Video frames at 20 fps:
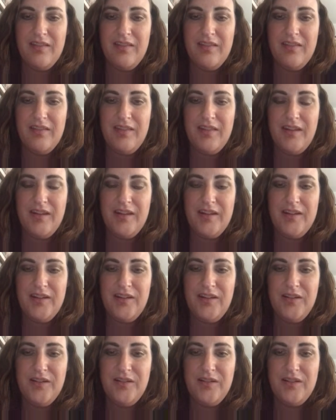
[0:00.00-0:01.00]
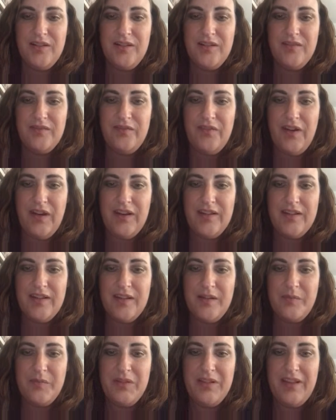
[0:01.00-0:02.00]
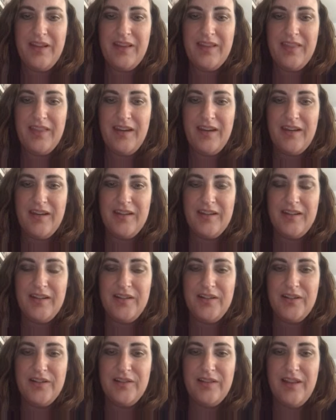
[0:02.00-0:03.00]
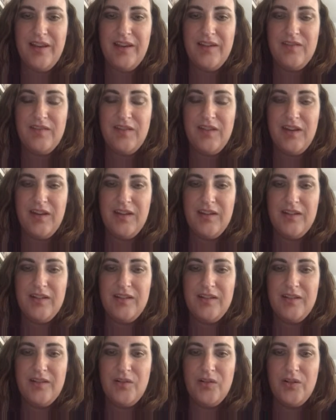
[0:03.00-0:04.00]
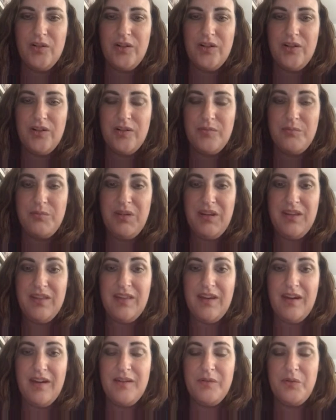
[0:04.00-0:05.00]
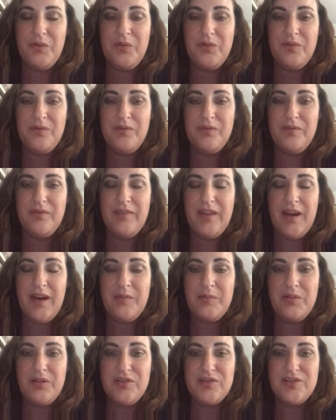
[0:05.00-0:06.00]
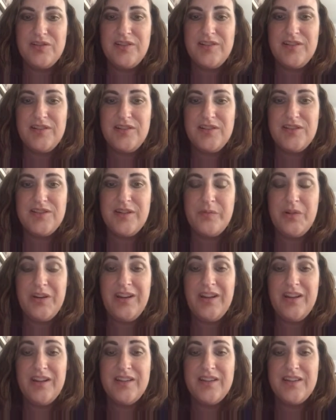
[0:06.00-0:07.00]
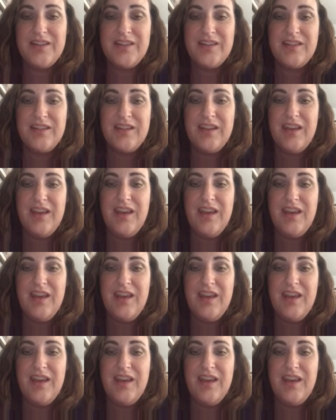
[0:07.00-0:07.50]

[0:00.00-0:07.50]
that you can find someone like that in your life, or you can be that person to someone else.